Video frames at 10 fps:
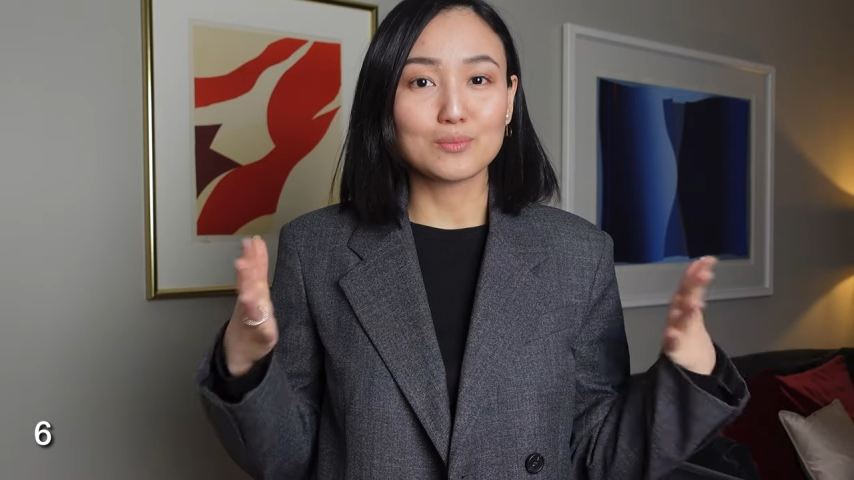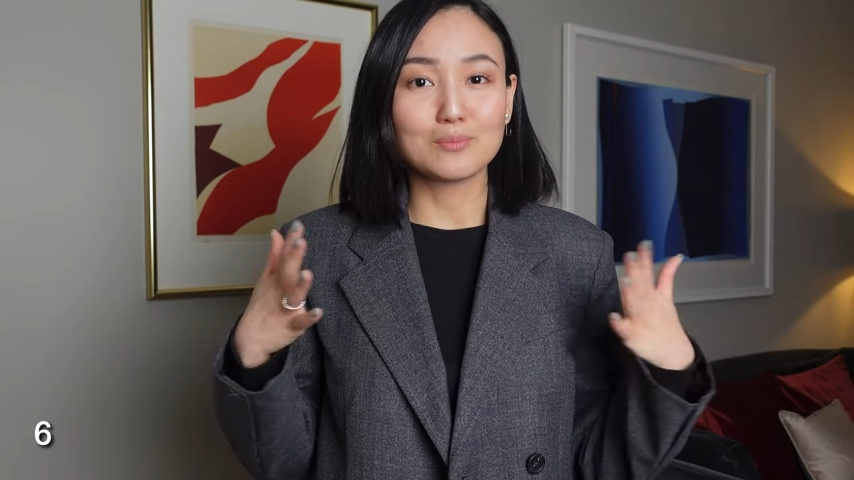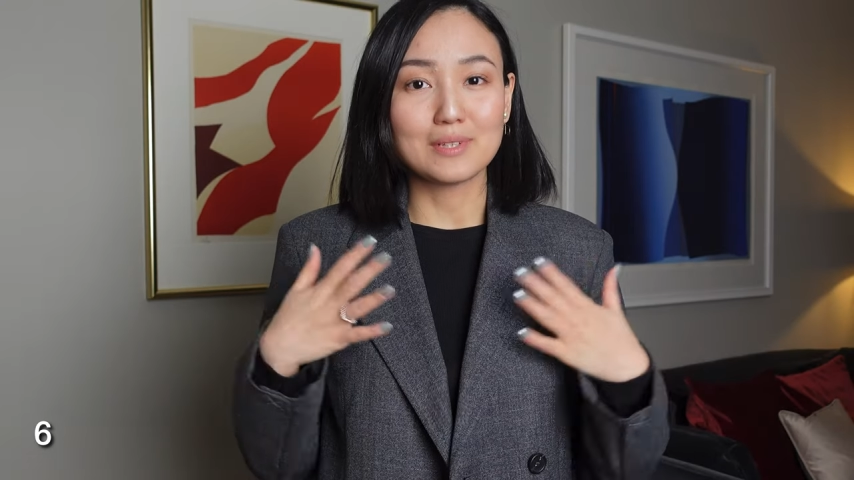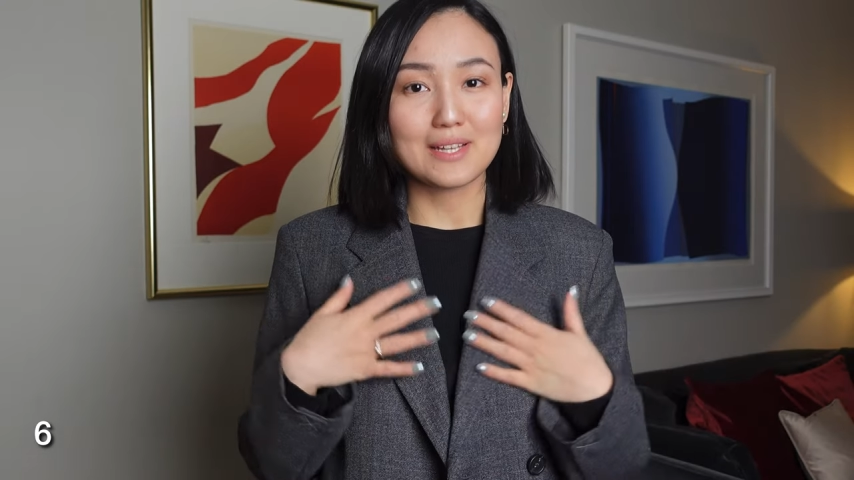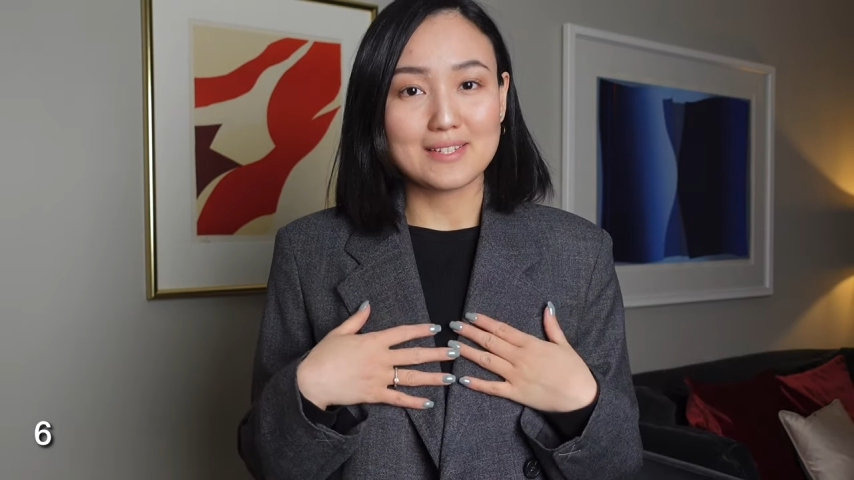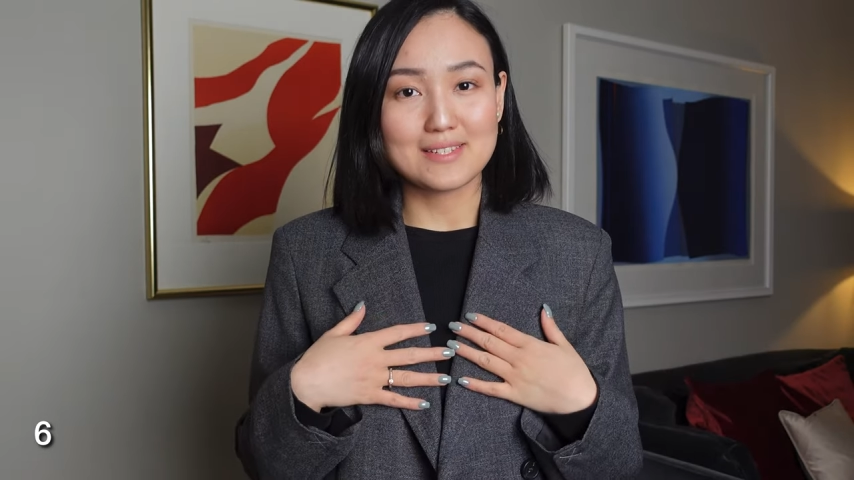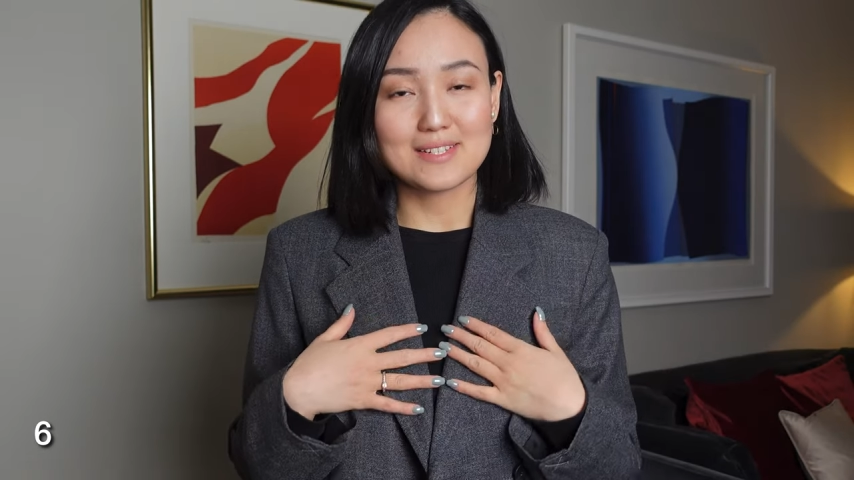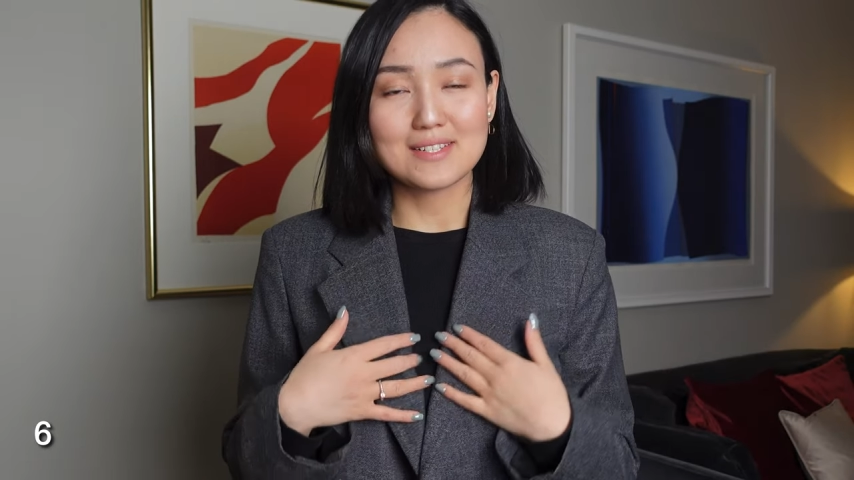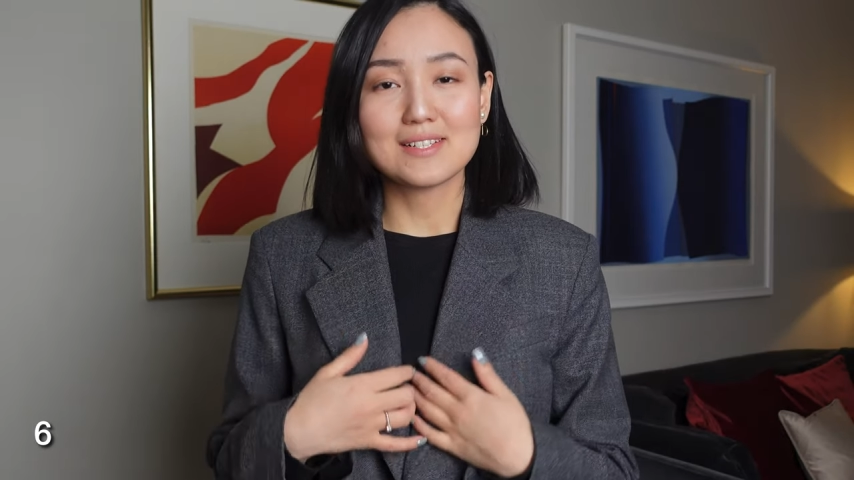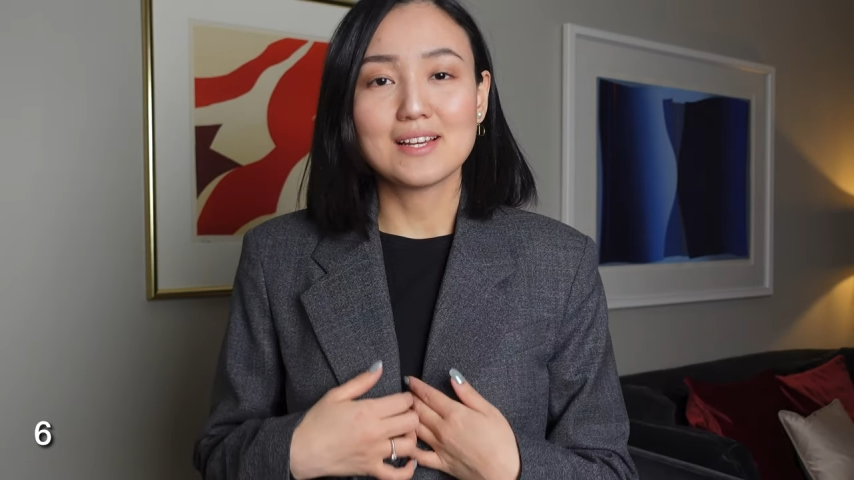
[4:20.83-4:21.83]

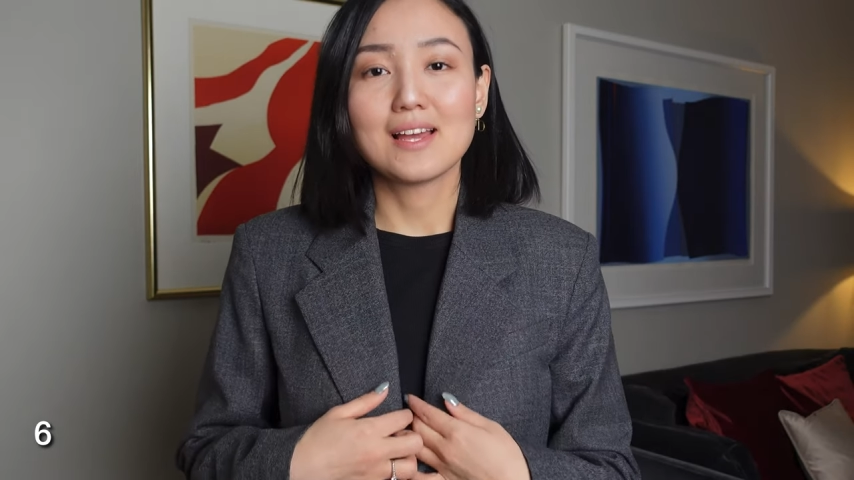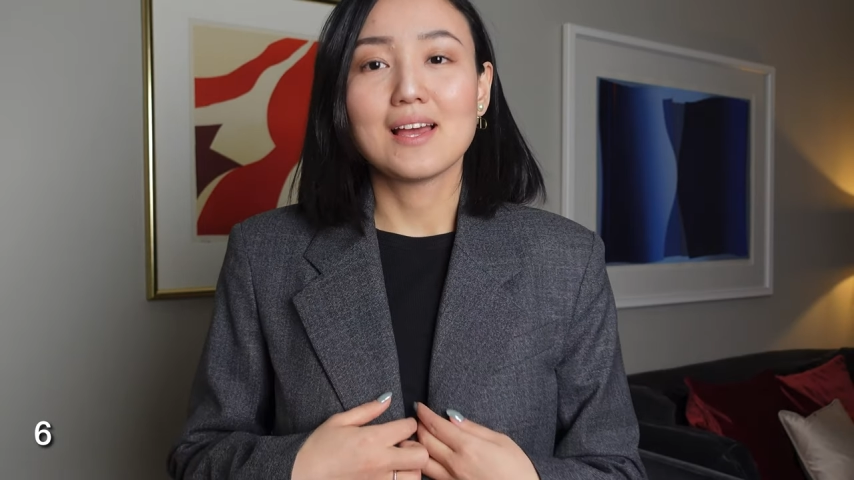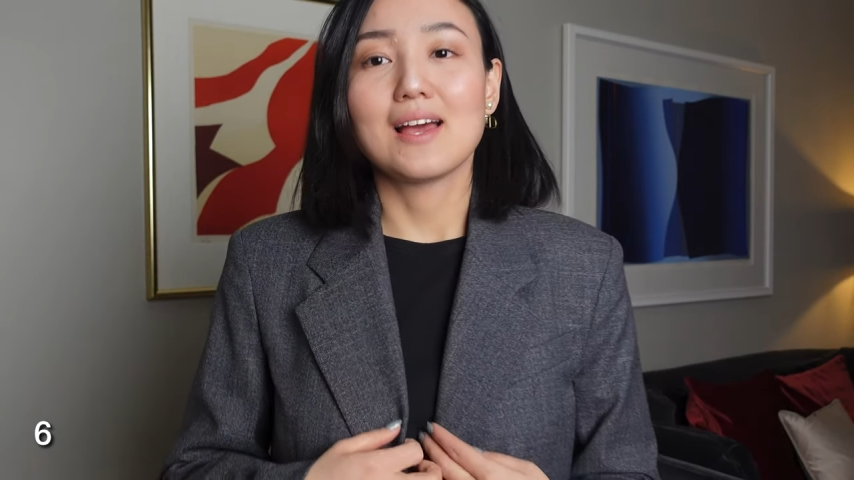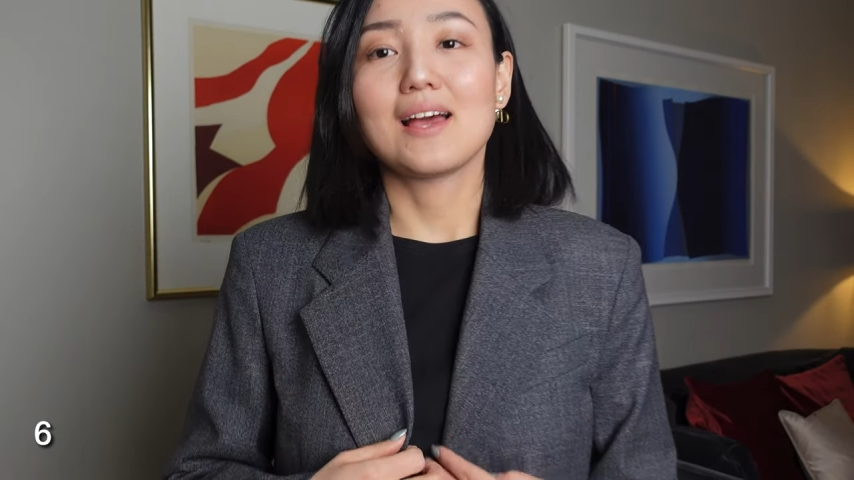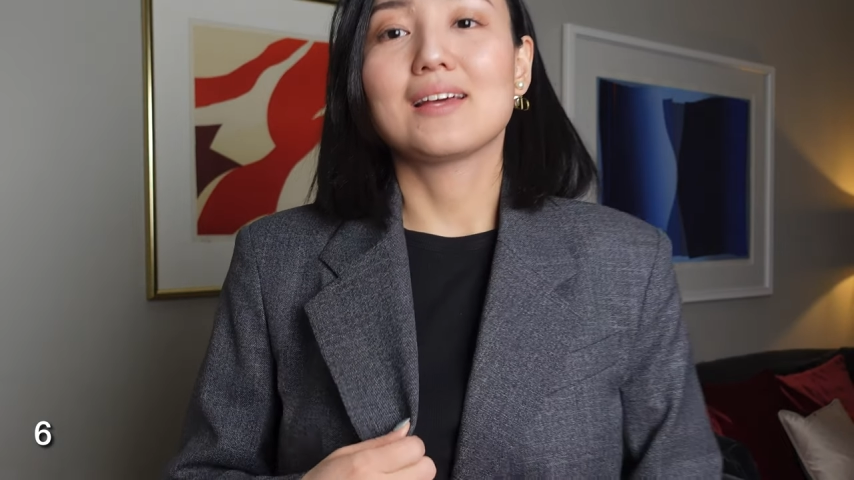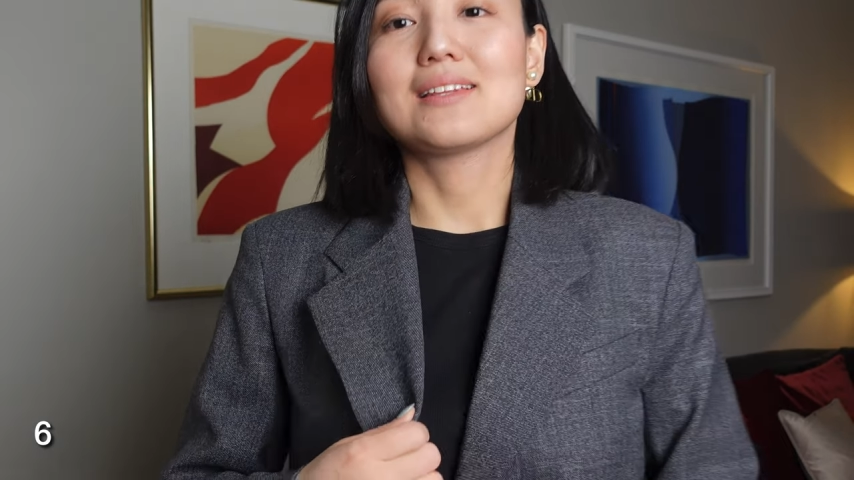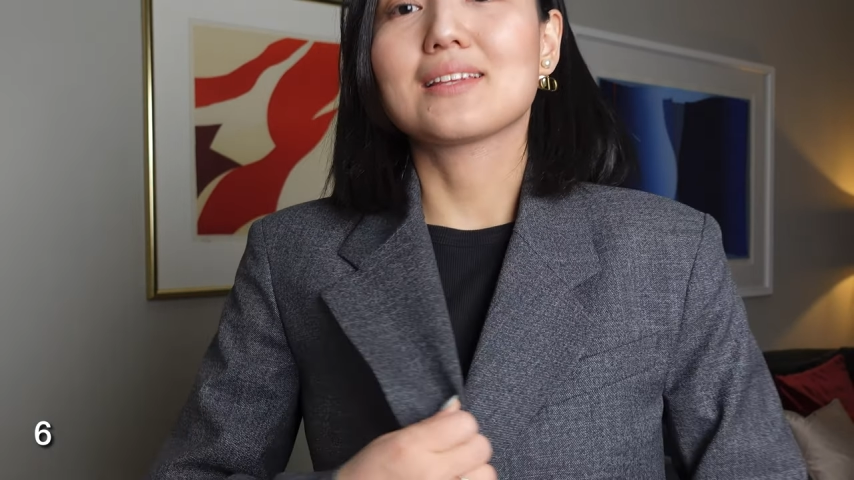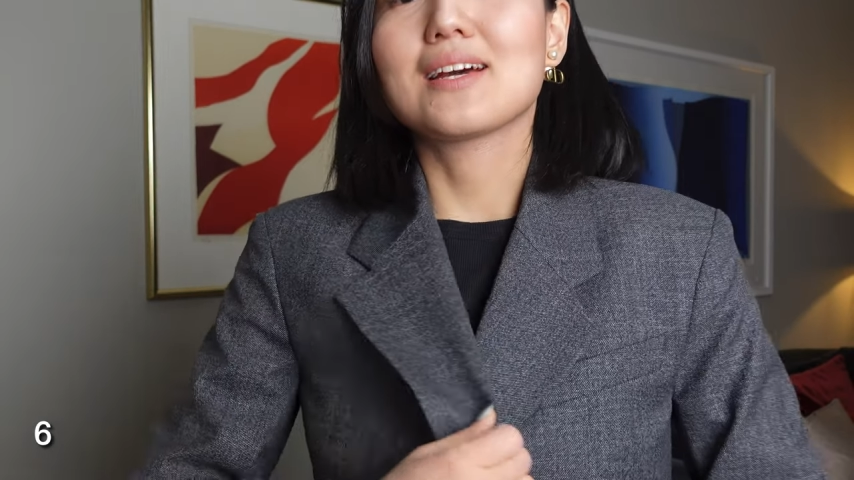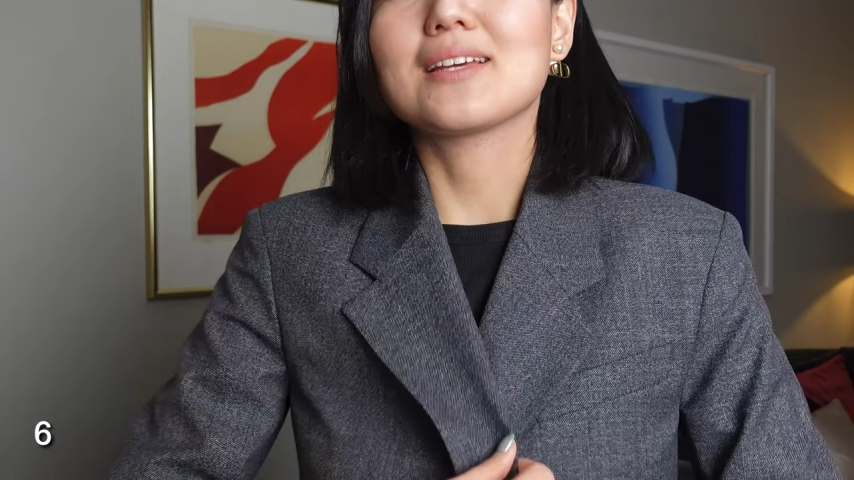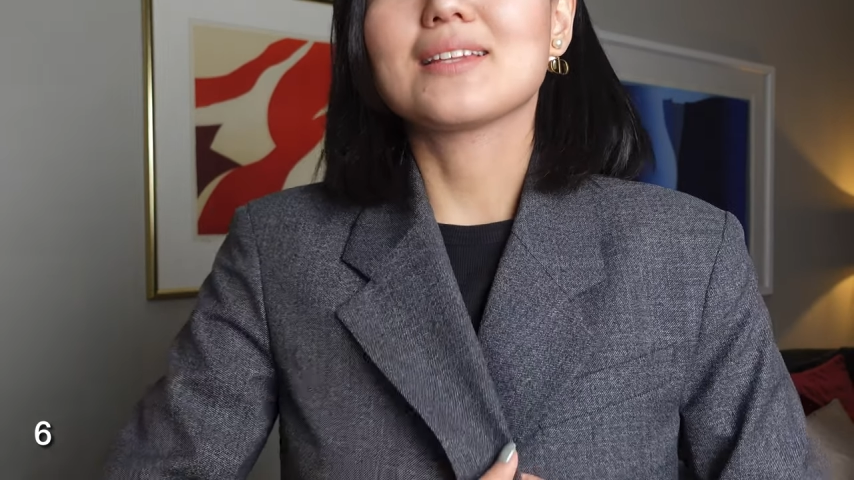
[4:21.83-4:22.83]
blazer, and
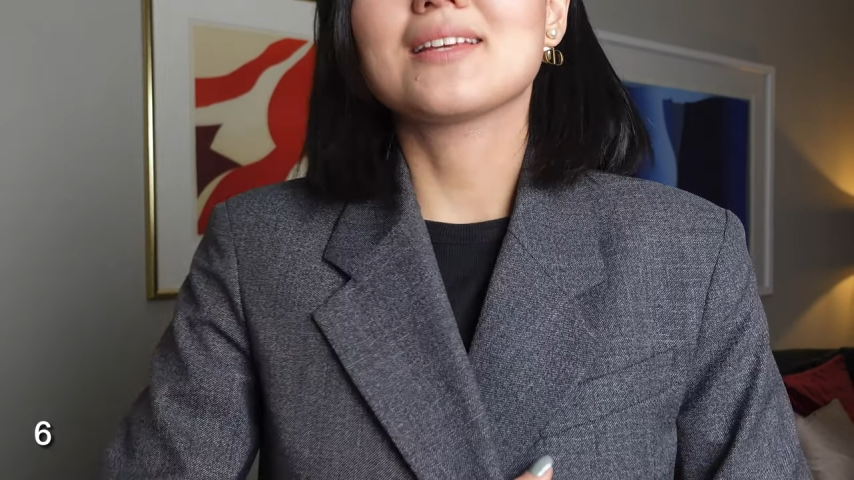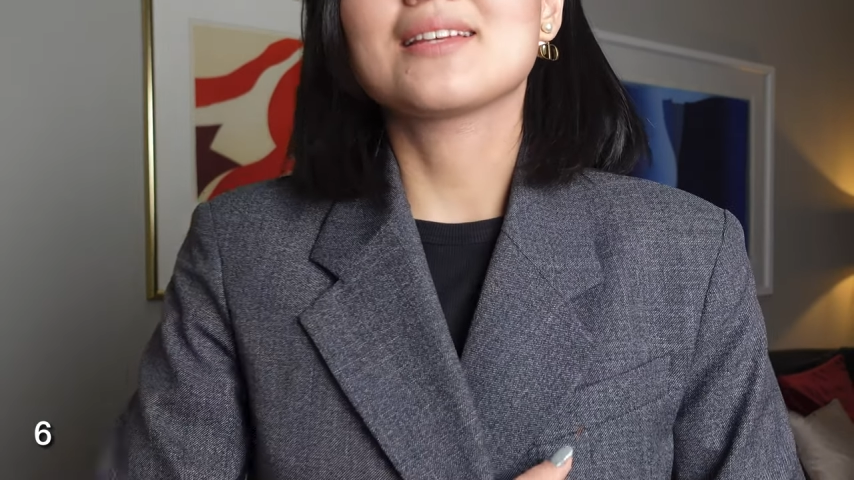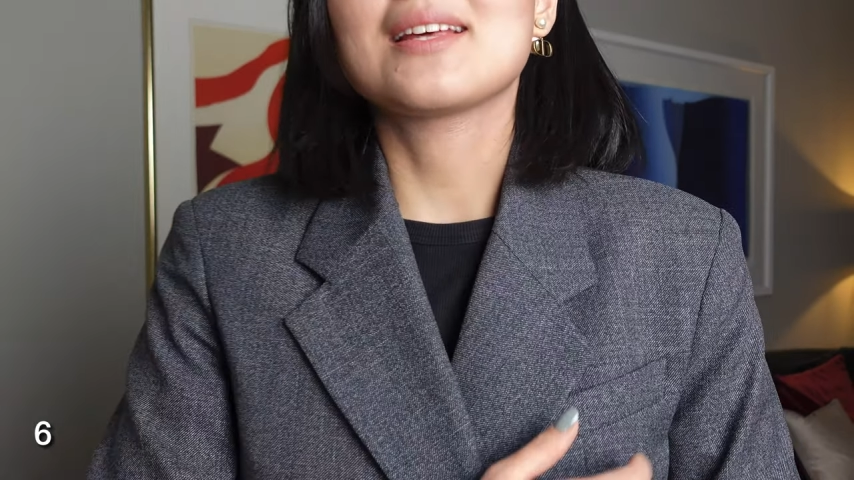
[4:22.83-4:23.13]
I think